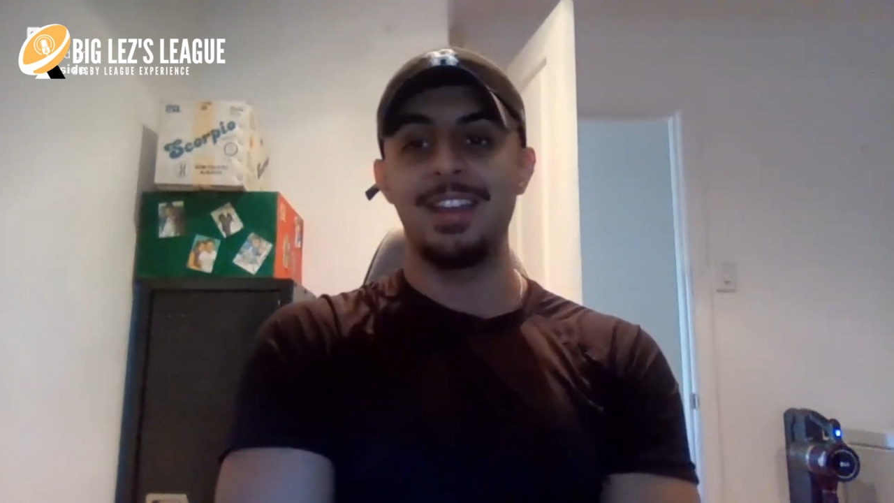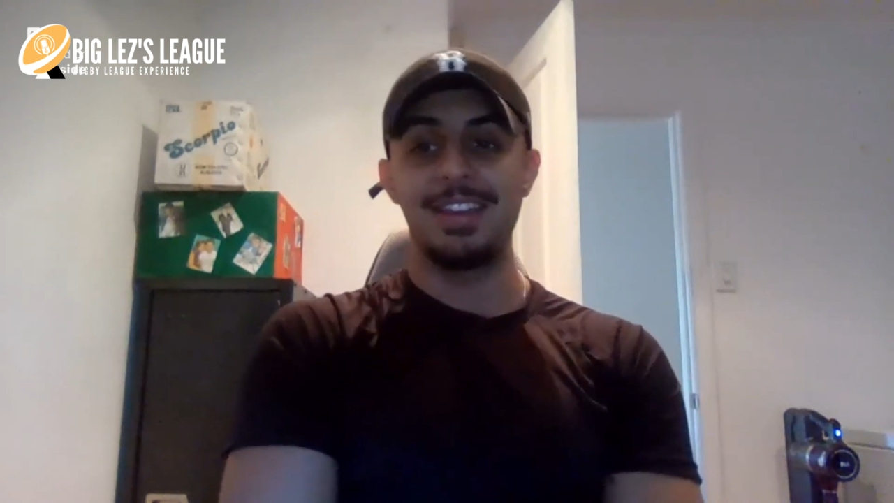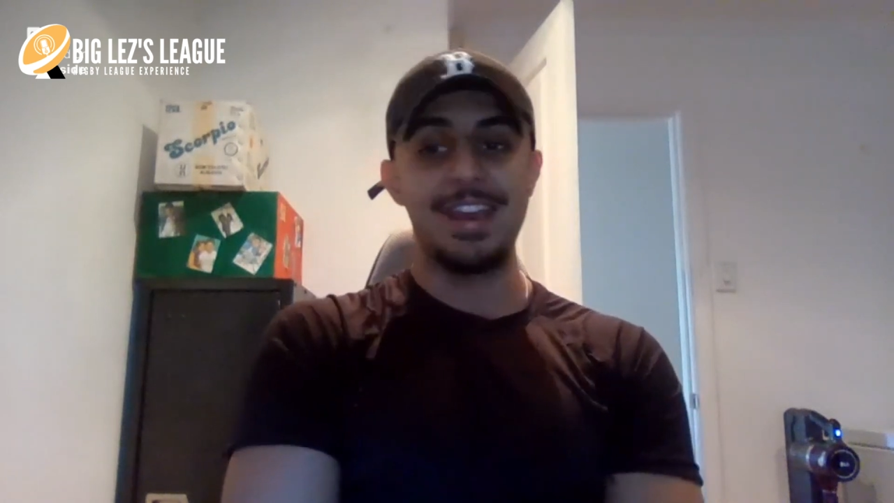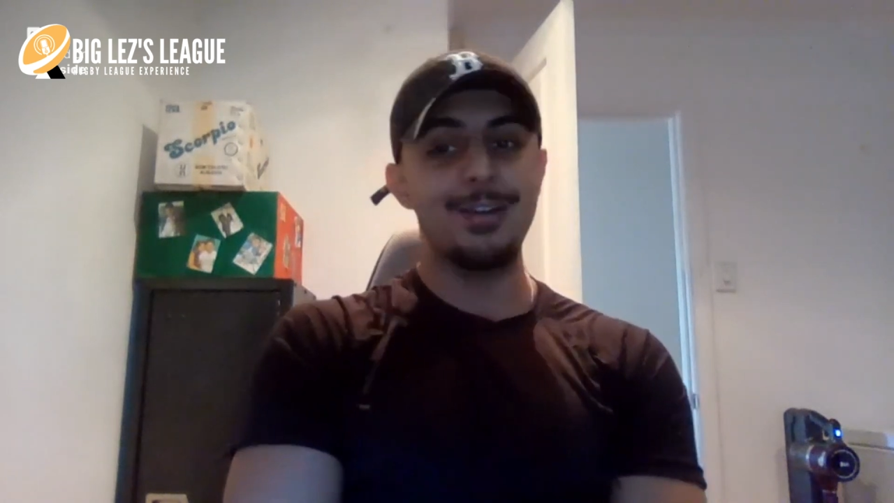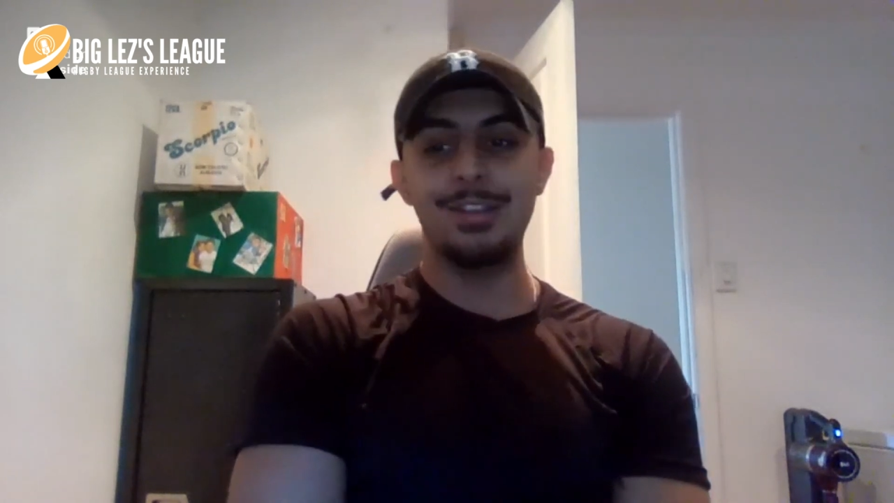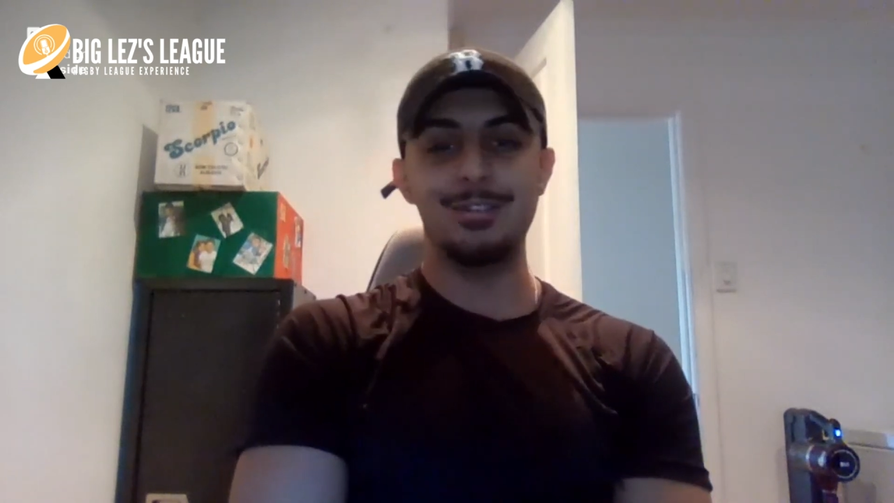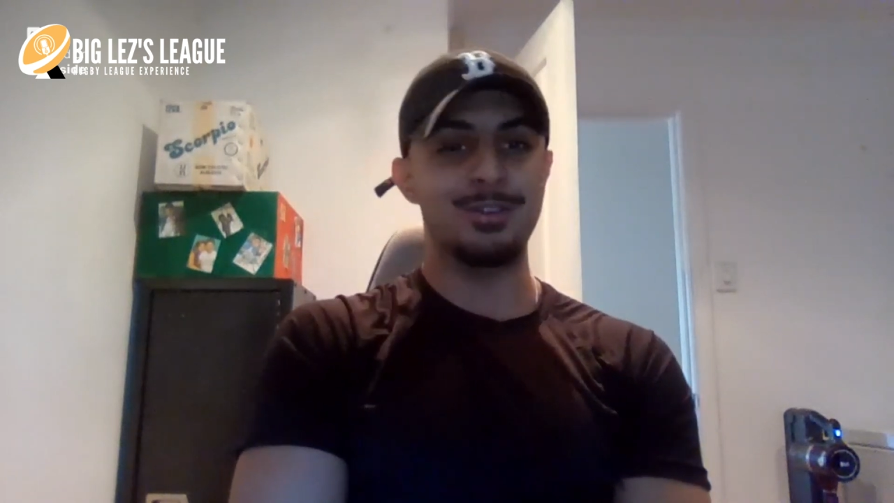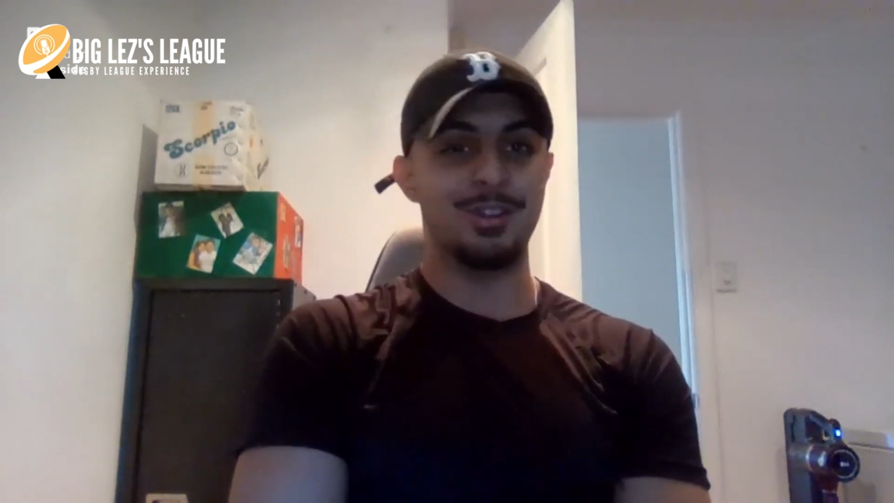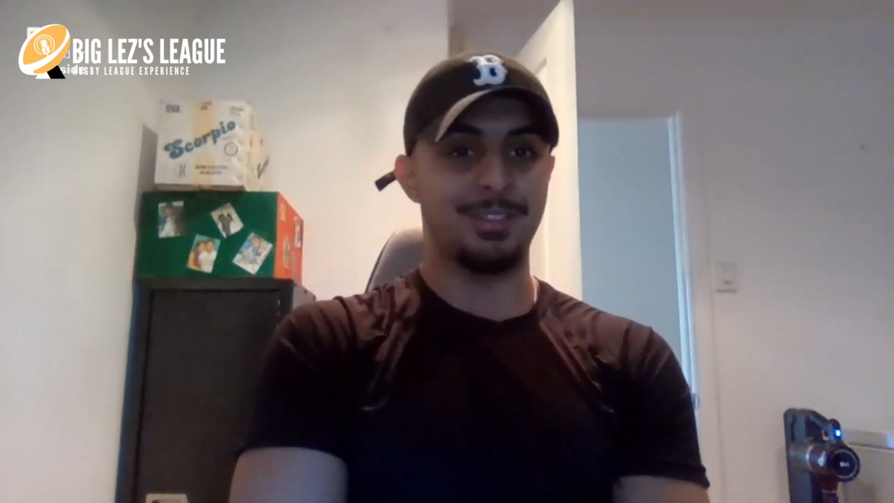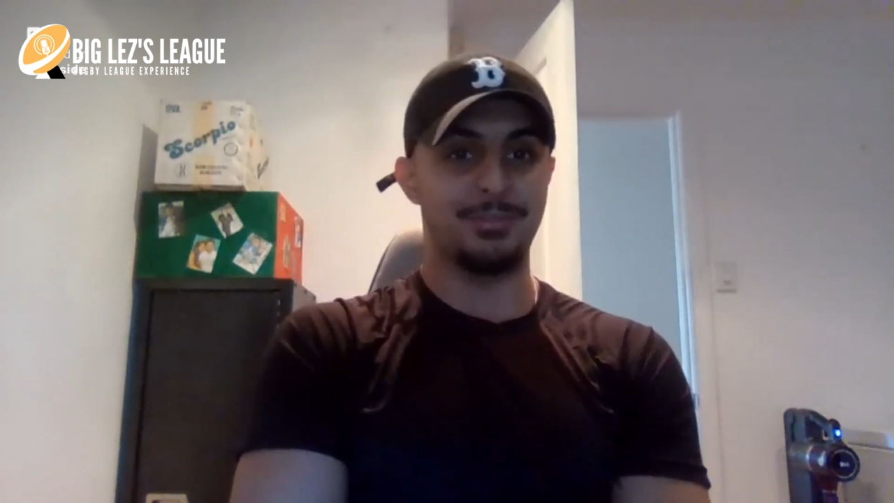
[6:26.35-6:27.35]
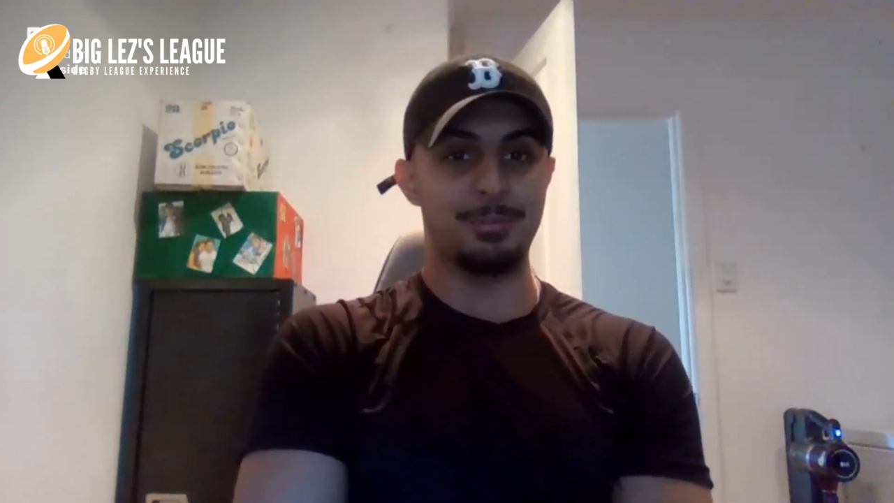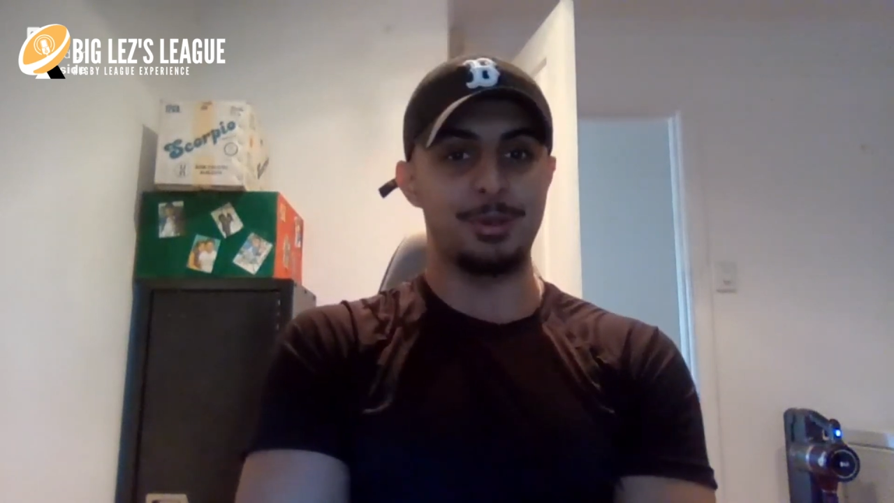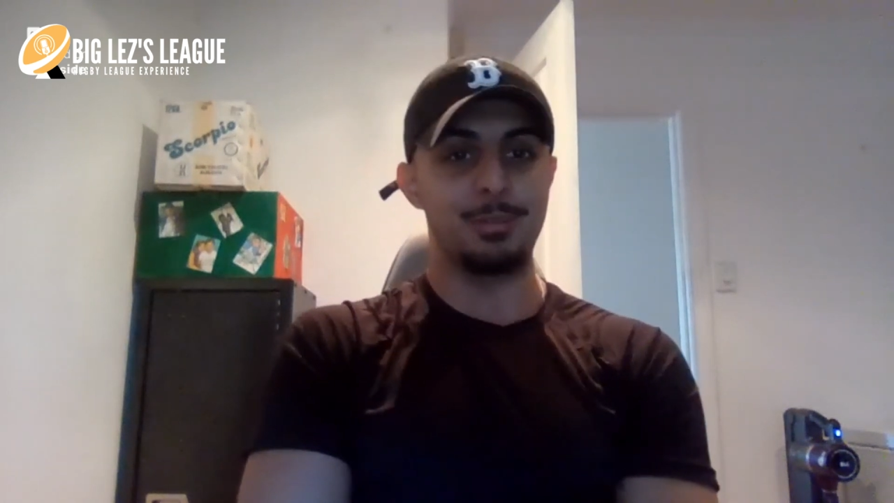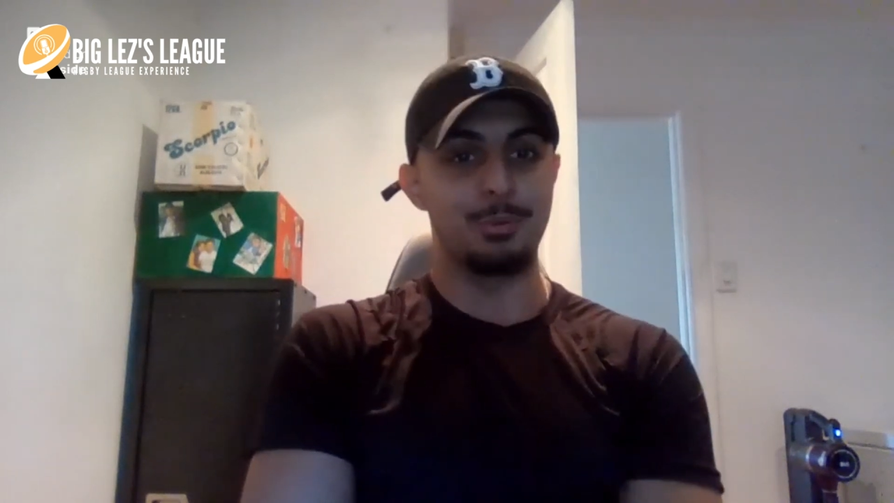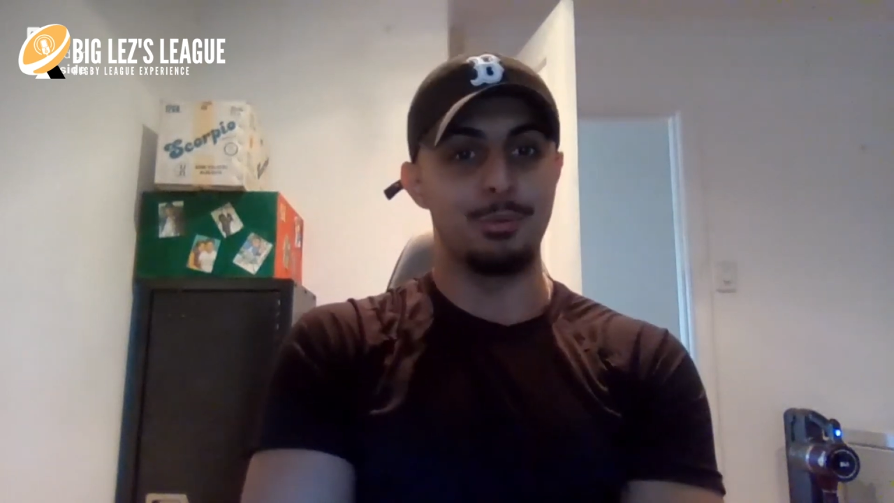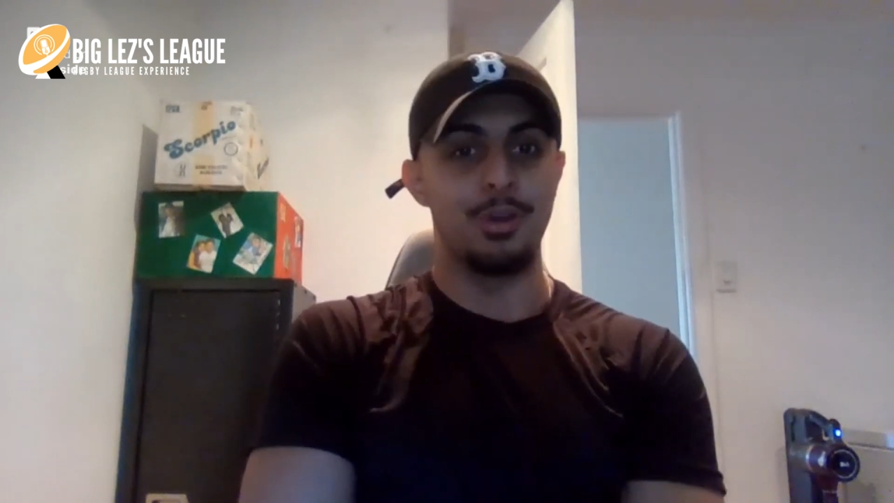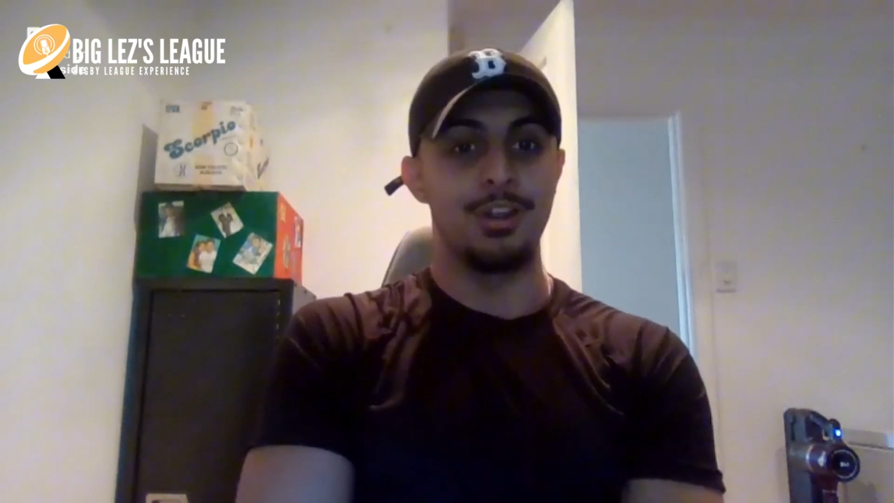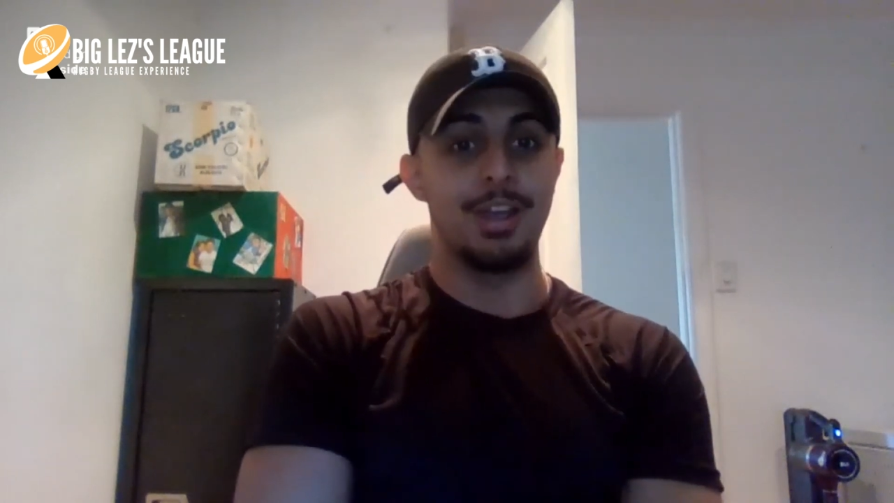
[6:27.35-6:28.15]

now he's got this formidable